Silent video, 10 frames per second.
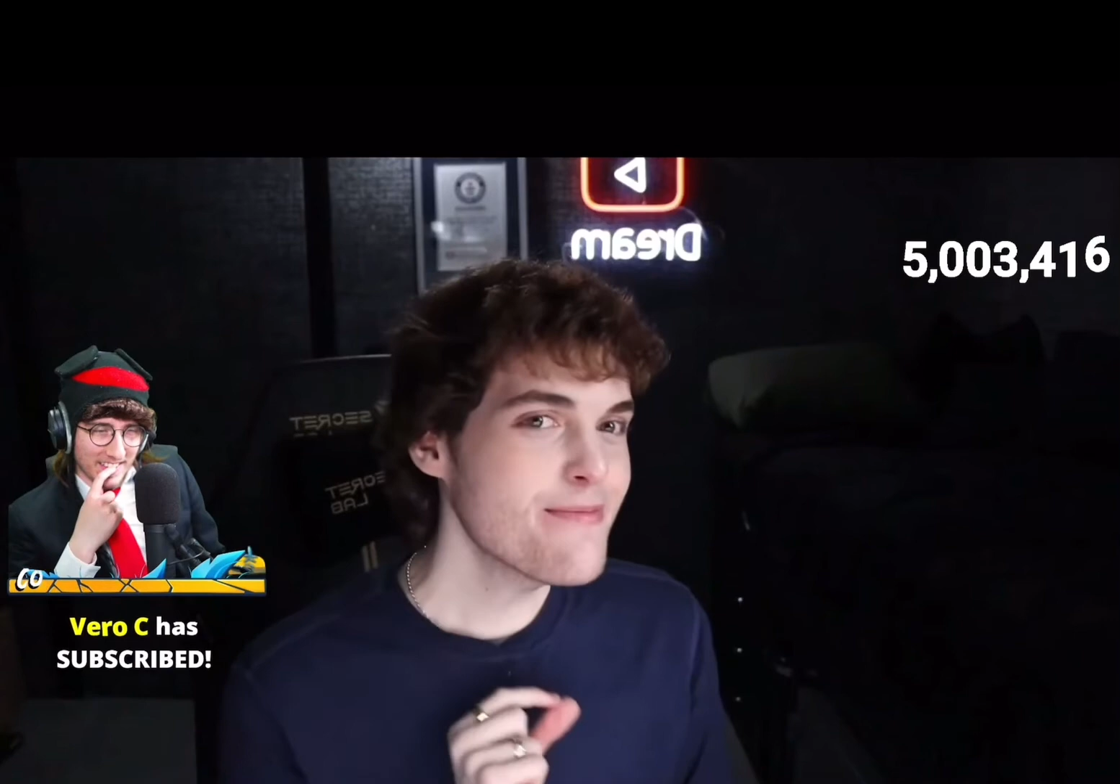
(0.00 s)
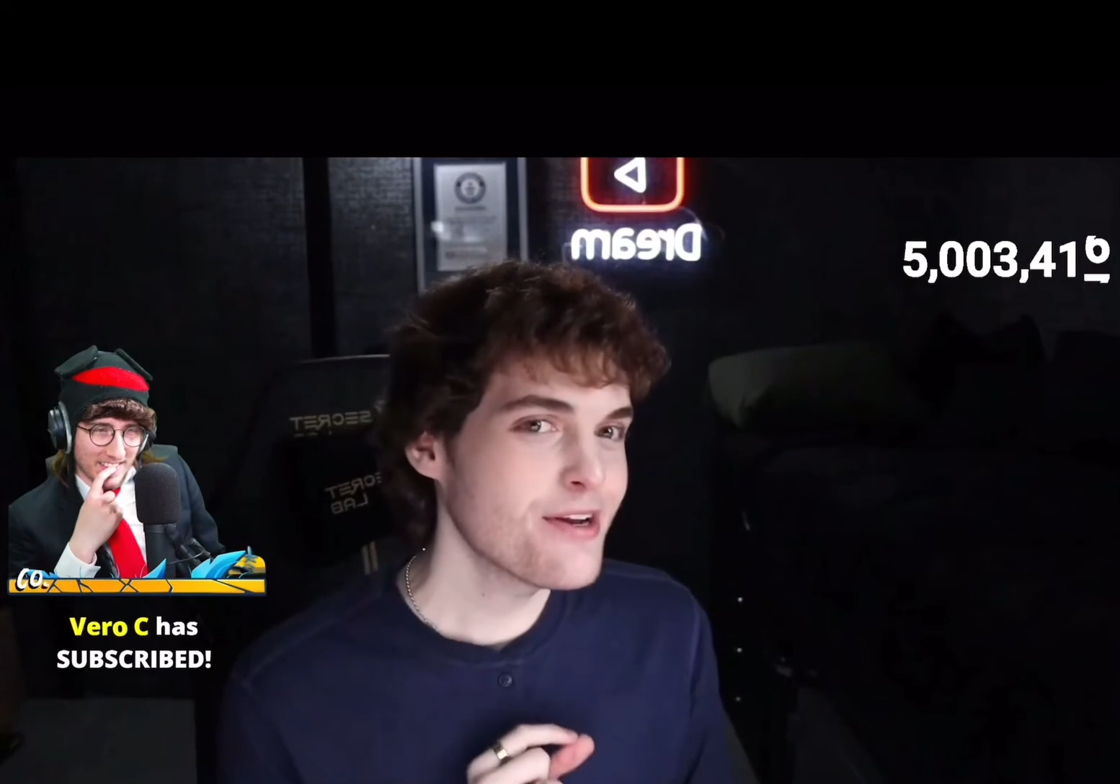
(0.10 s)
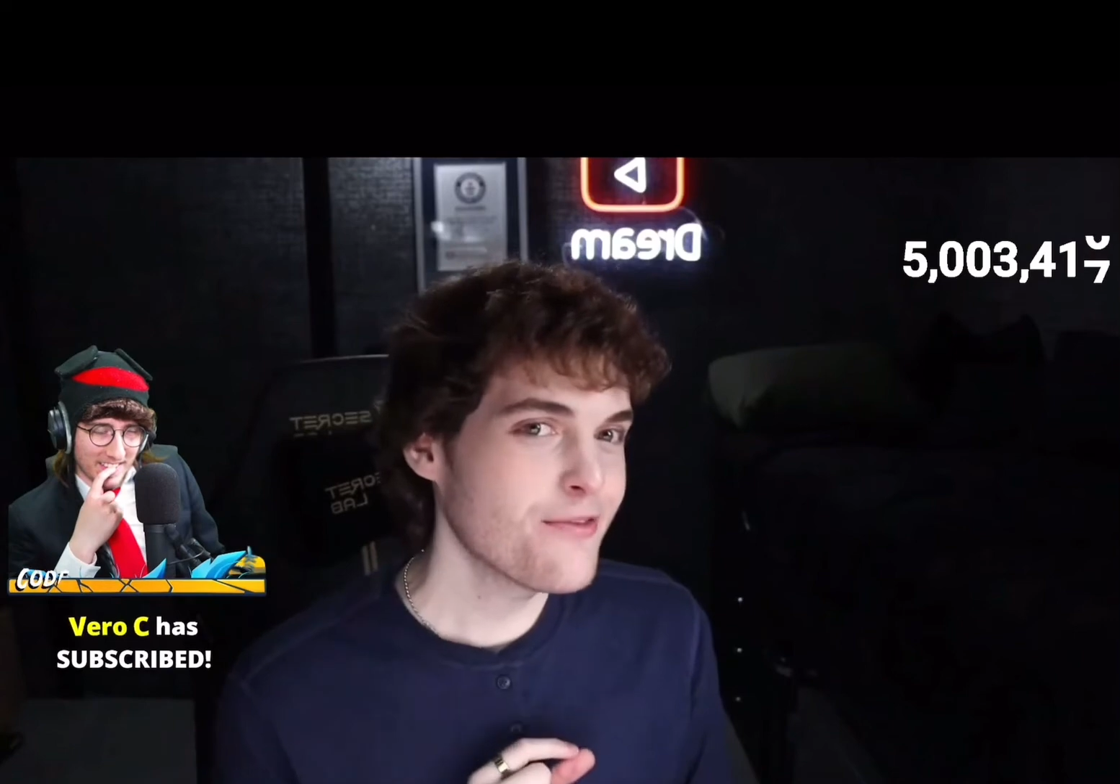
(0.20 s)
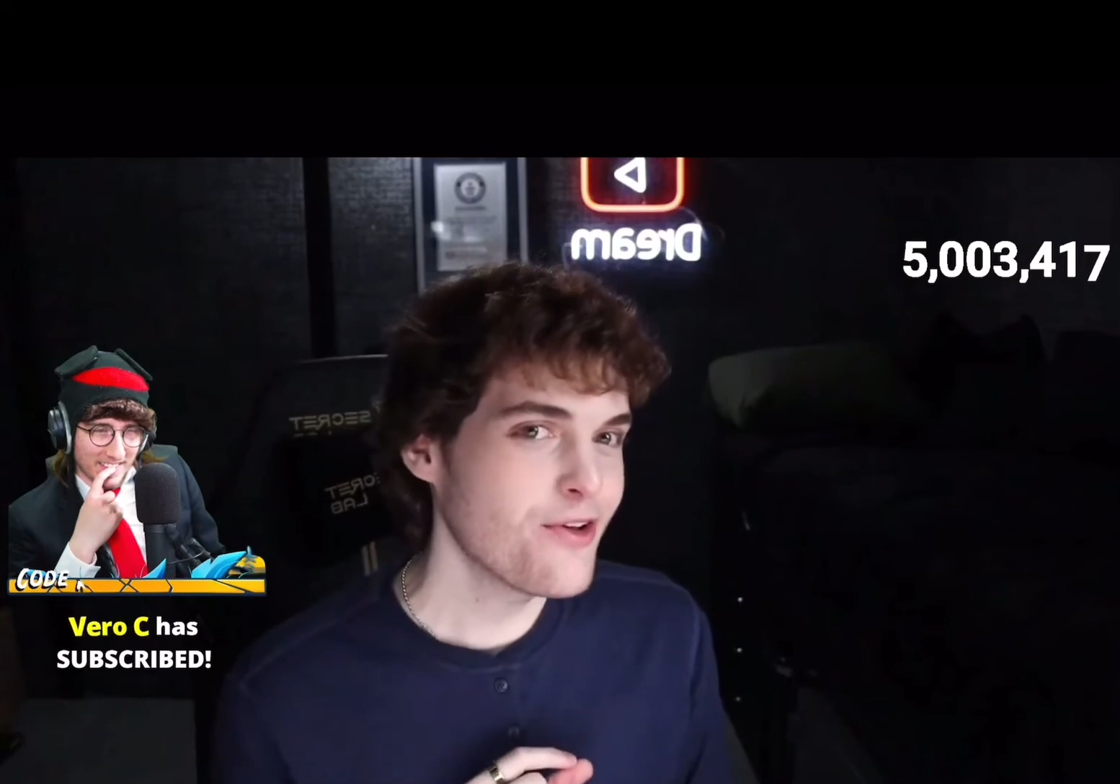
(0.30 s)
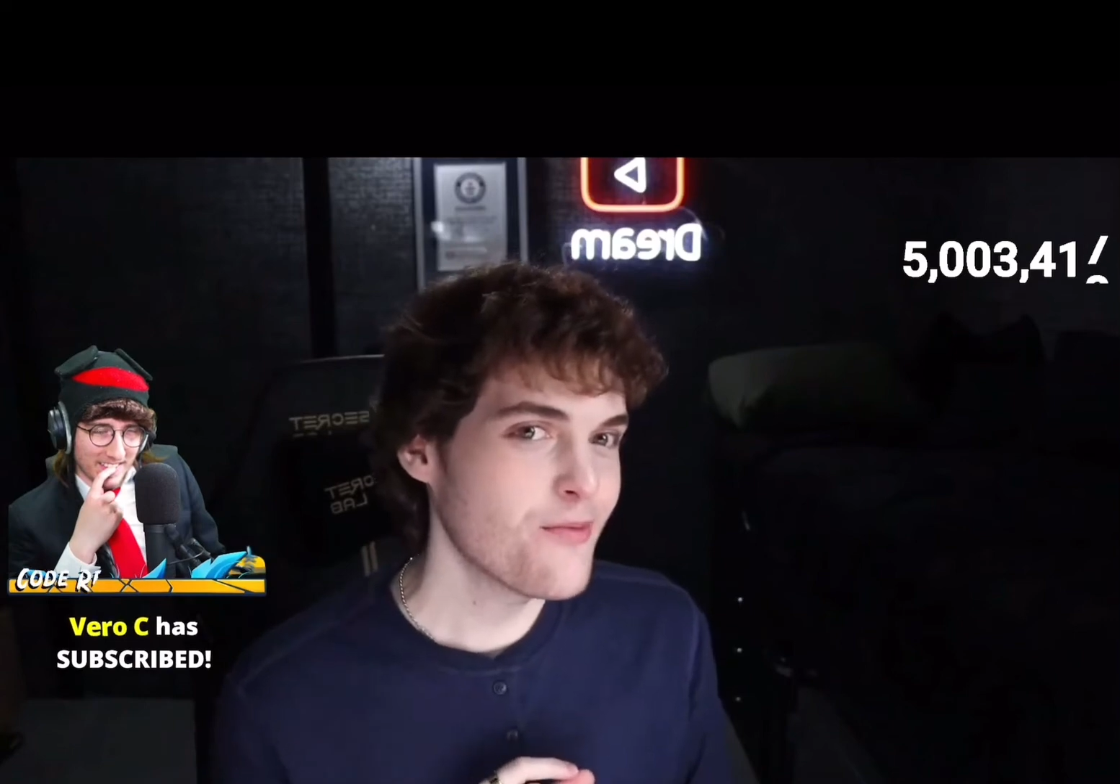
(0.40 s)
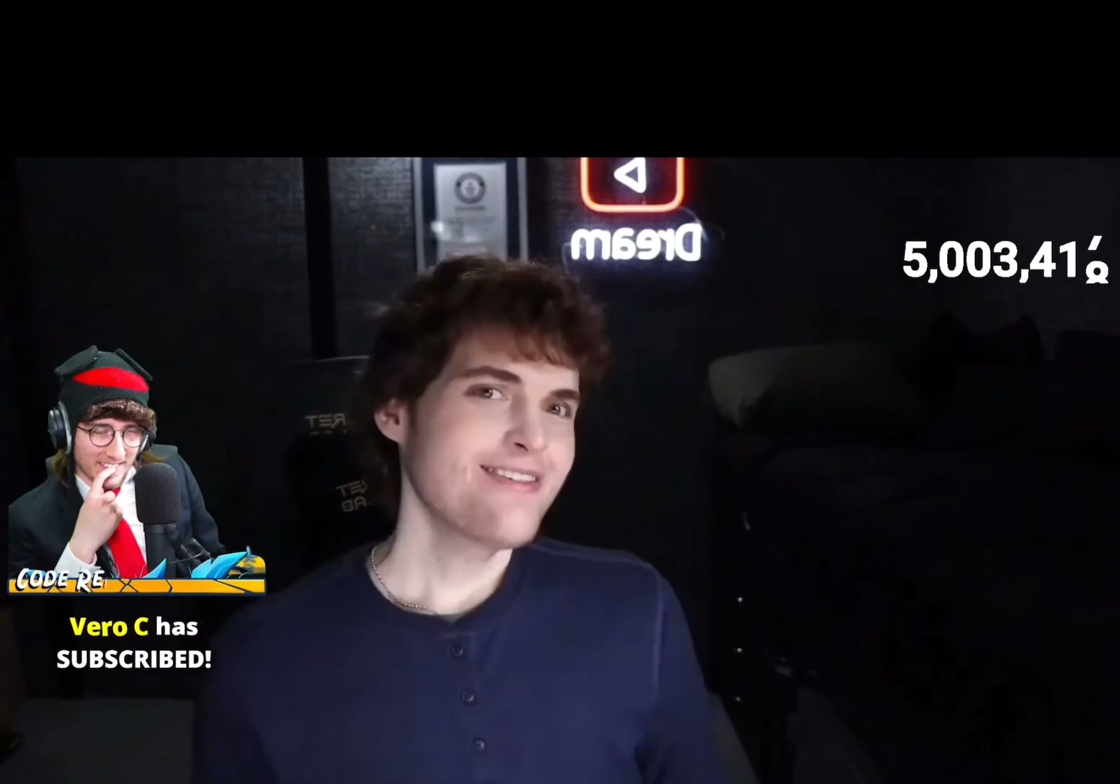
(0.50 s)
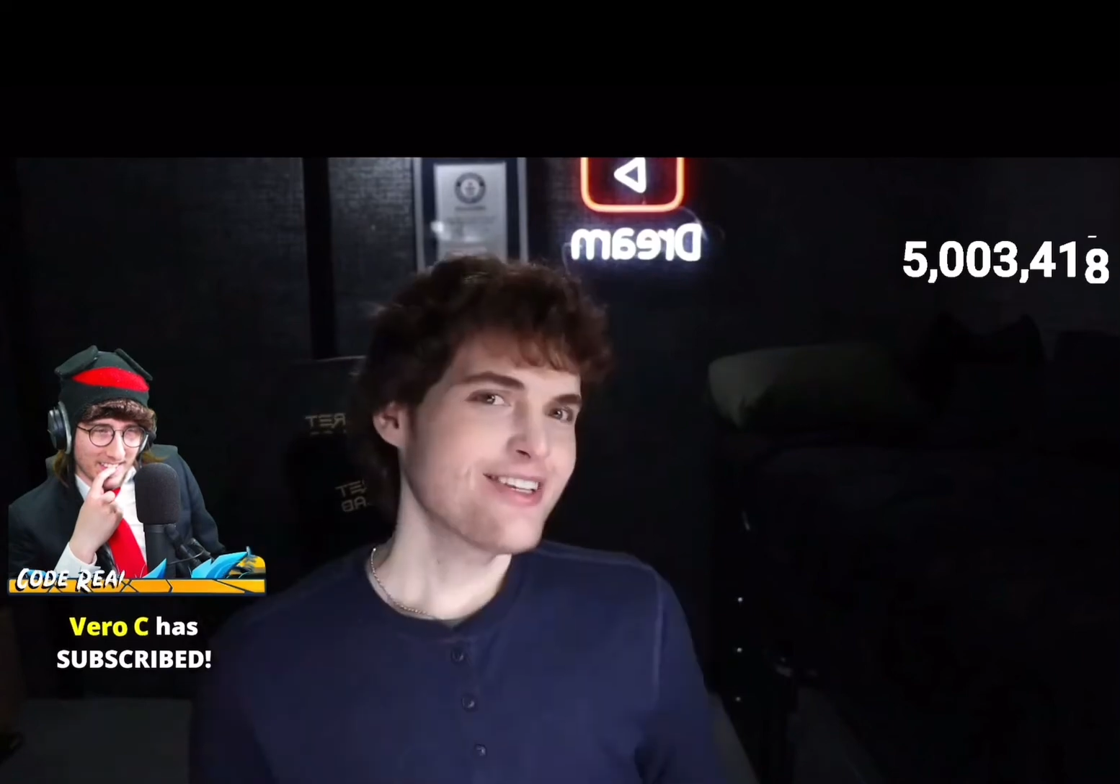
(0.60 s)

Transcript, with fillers: bit of humor.